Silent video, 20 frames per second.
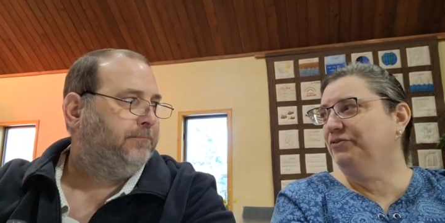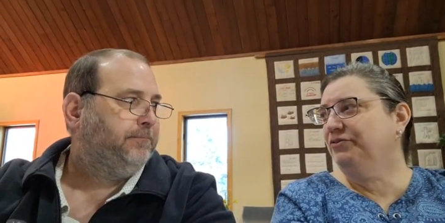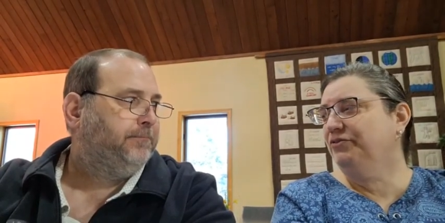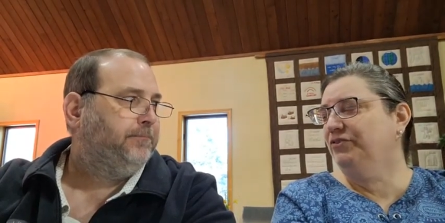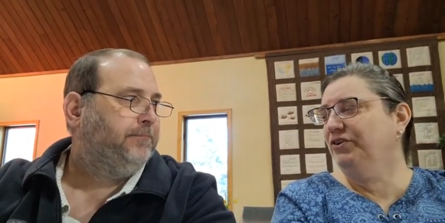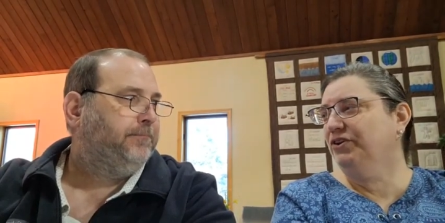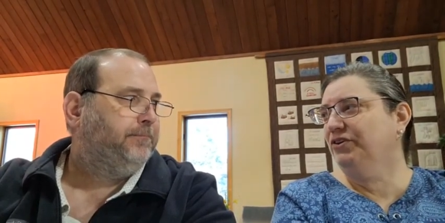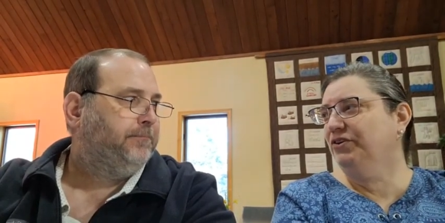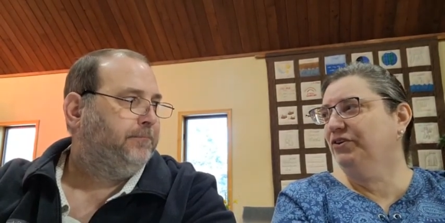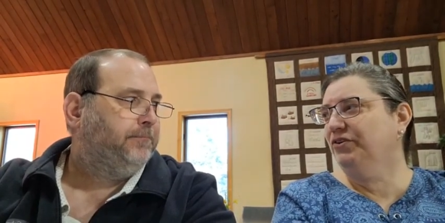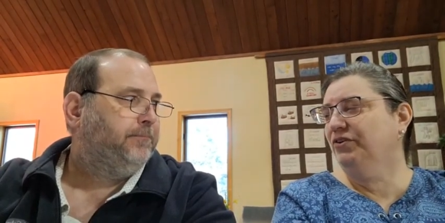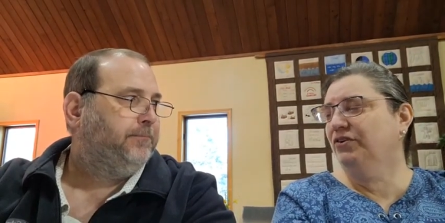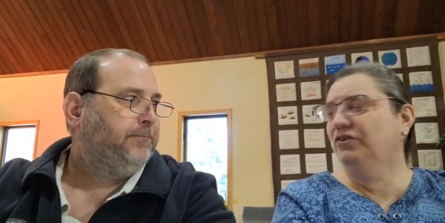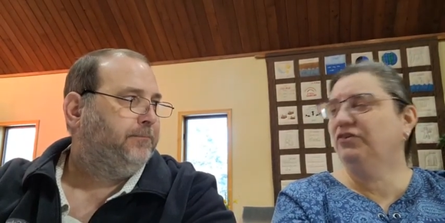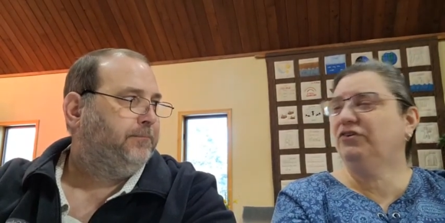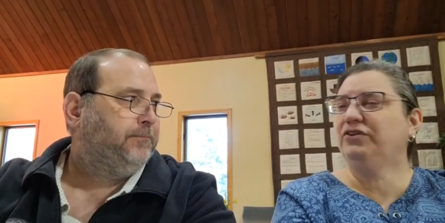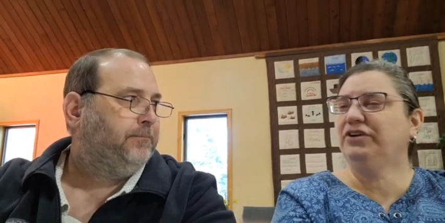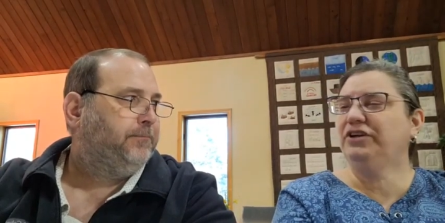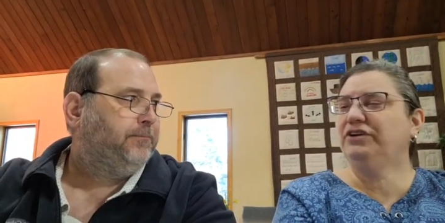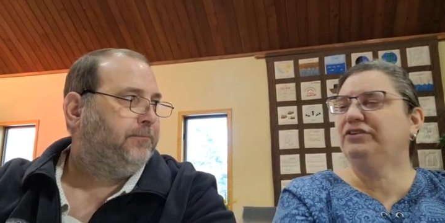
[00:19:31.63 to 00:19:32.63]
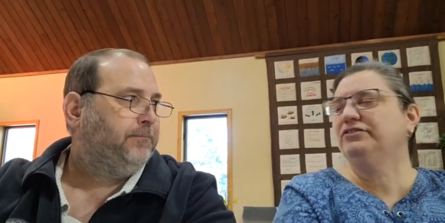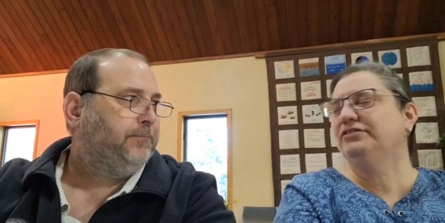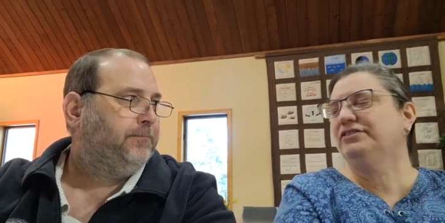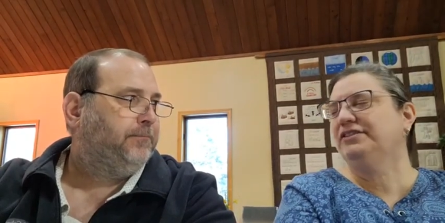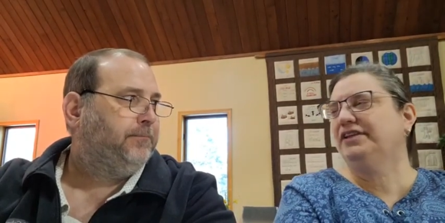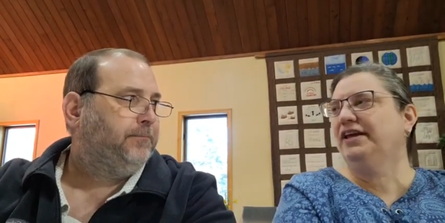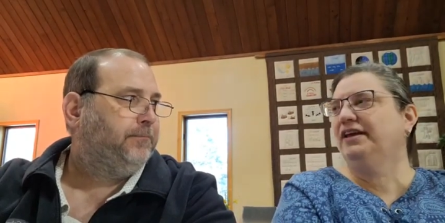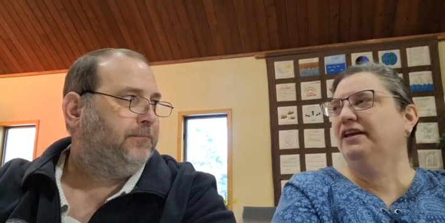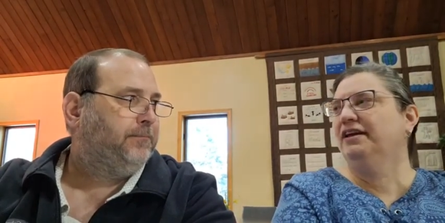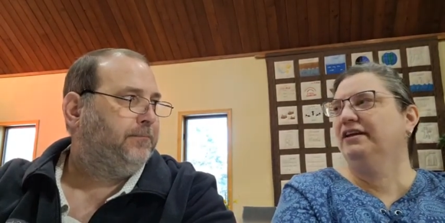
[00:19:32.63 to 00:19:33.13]
Speaker 1: You know, oh, you know,
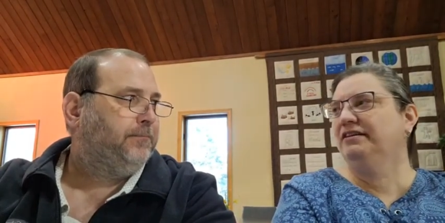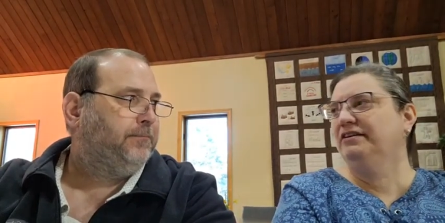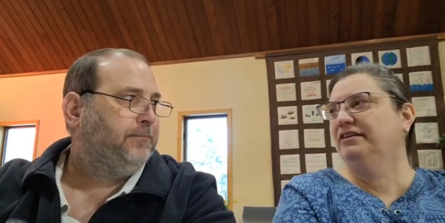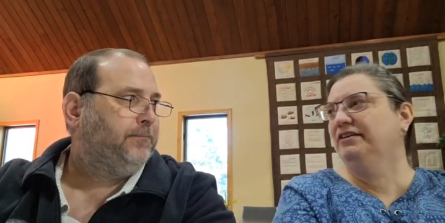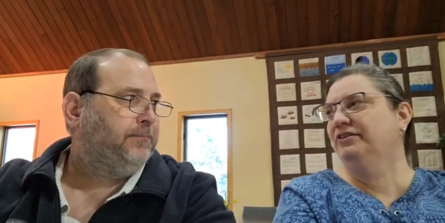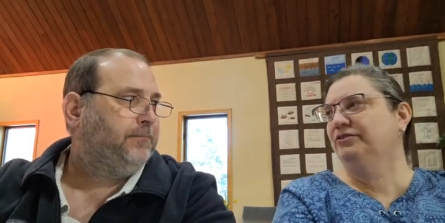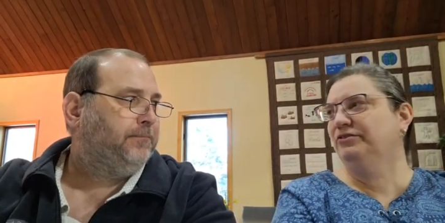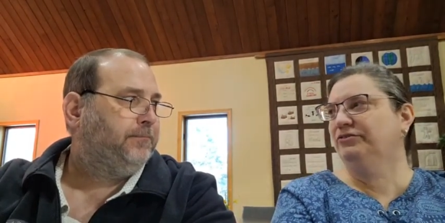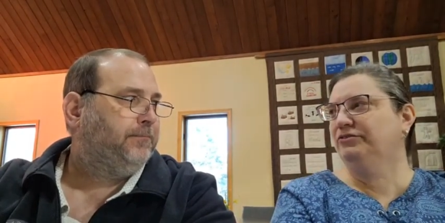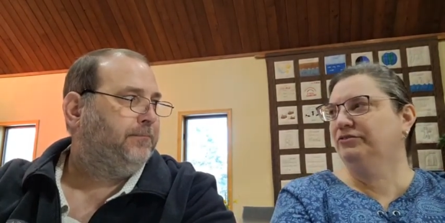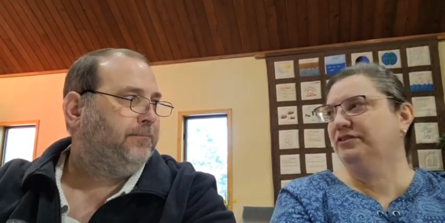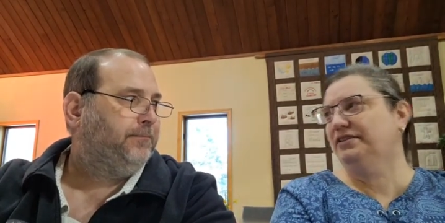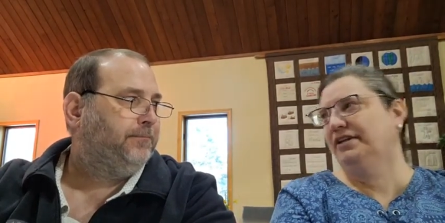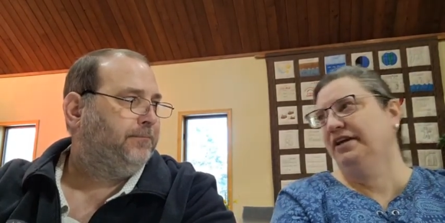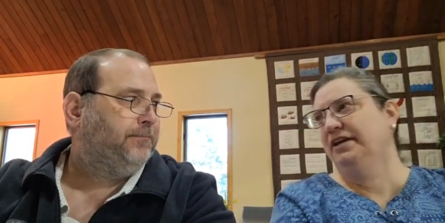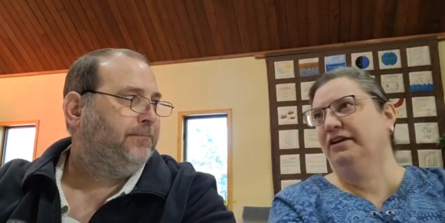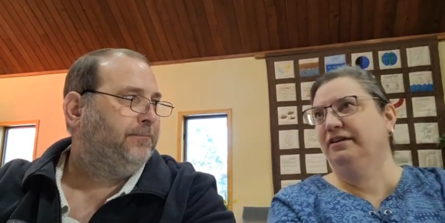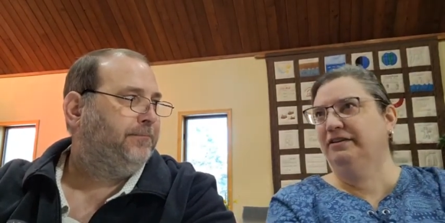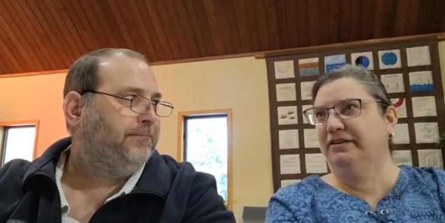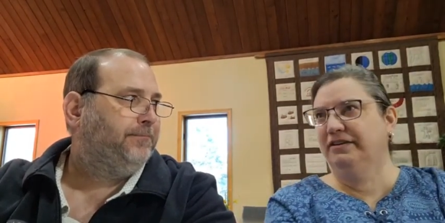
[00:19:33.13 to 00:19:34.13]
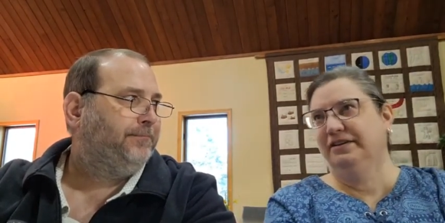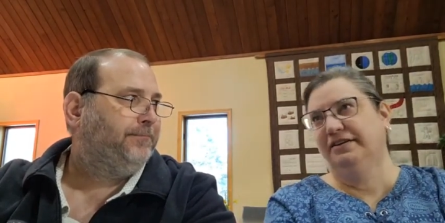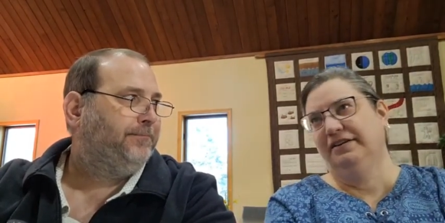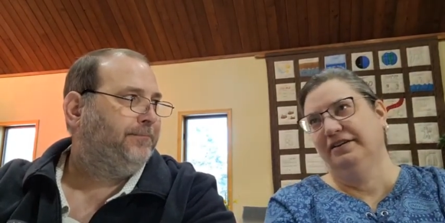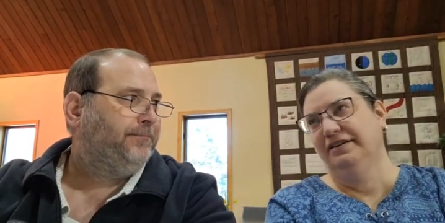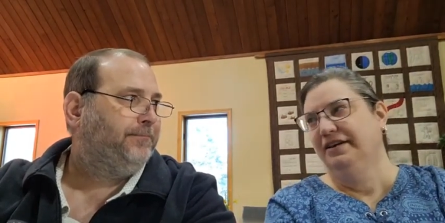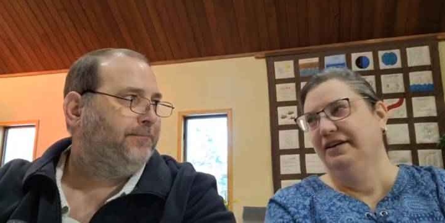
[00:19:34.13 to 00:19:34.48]
Stan, you know, old Stan, you know,